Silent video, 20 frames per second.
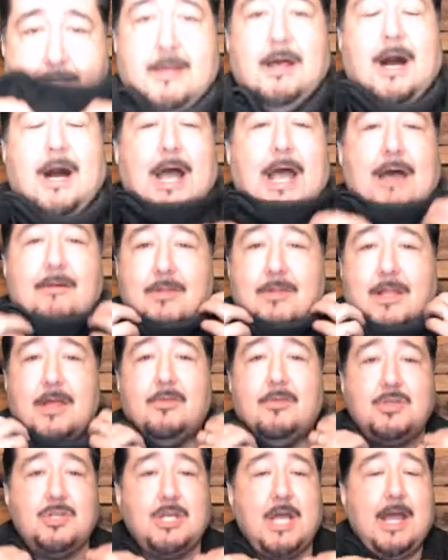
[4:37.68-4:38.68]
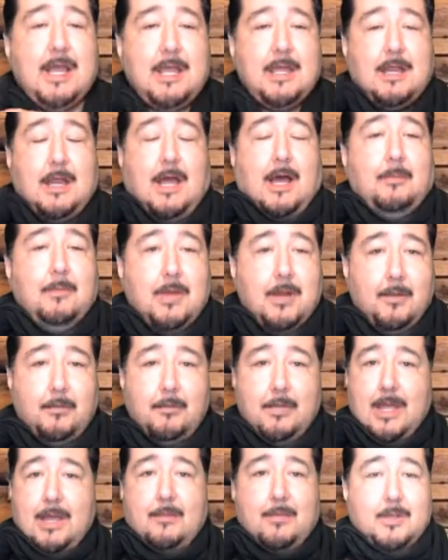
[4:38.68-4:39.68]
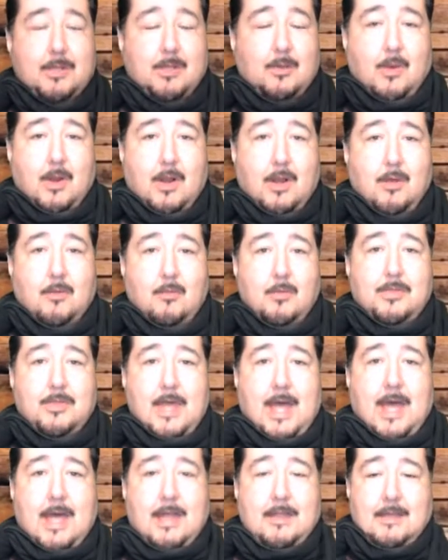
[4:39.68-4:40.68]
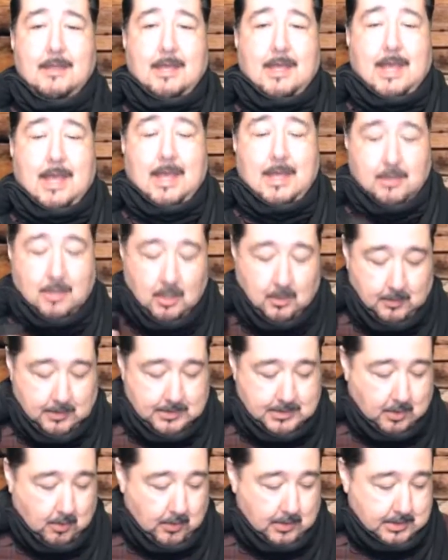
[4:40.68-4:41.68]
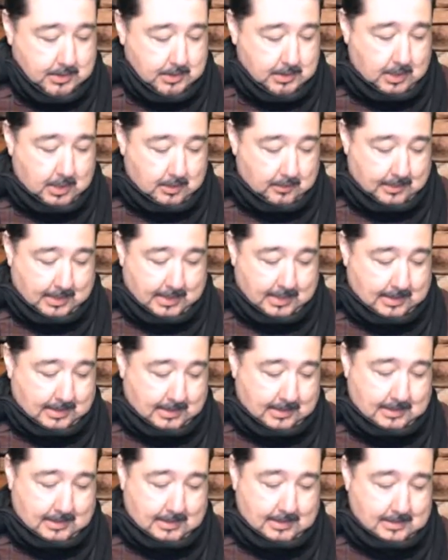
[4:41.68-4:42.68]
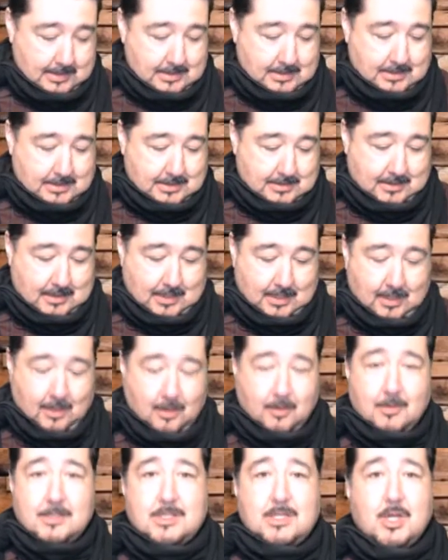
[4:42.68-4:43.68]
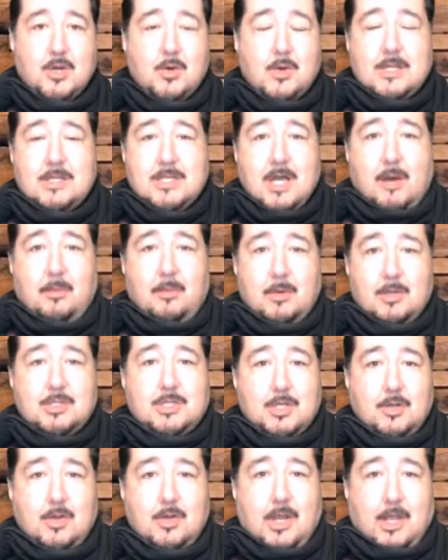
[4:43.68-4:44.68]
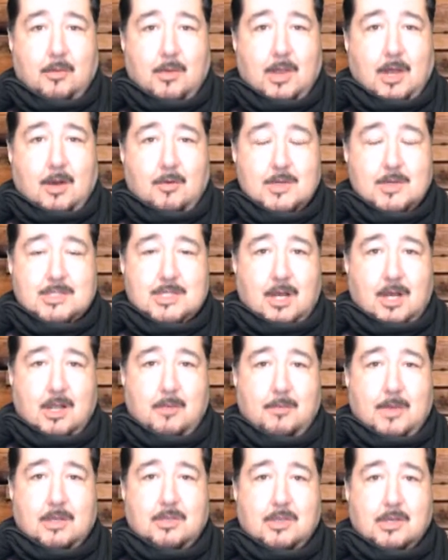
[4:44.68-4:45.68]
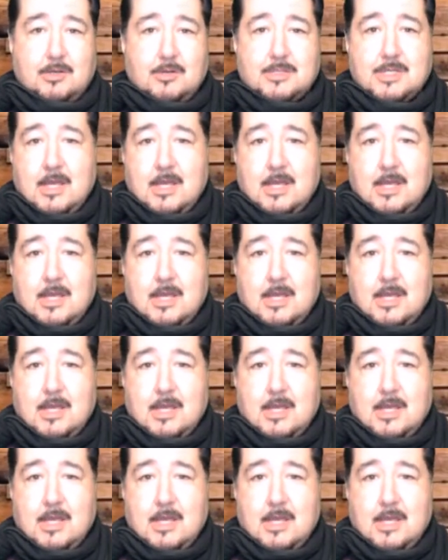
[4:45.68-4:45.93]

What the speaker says: I have a leather jacket. I'm going to be able to wear it with that, and no one's going to know that it is, it's doing double duty. We always talk about those